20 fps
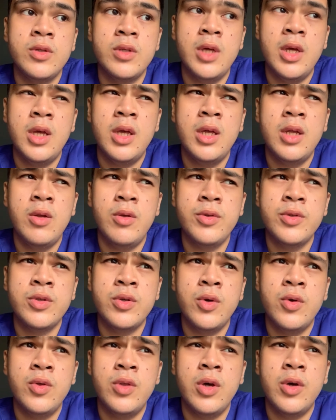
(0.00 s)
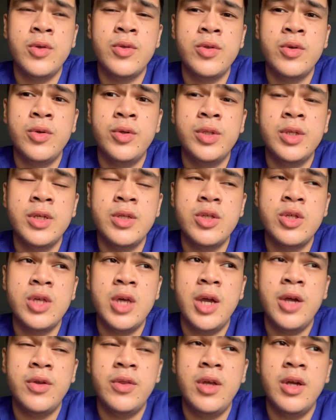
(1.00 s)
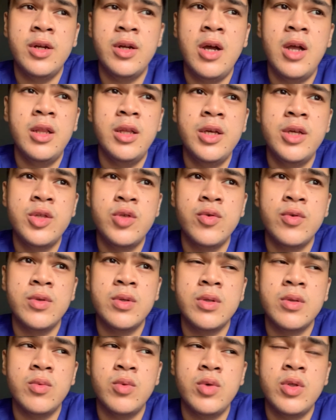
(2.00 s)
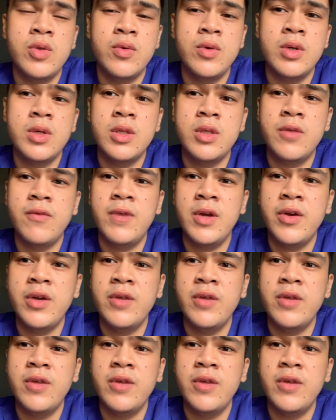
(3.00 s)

and also the consultants shared their knowledge, which was very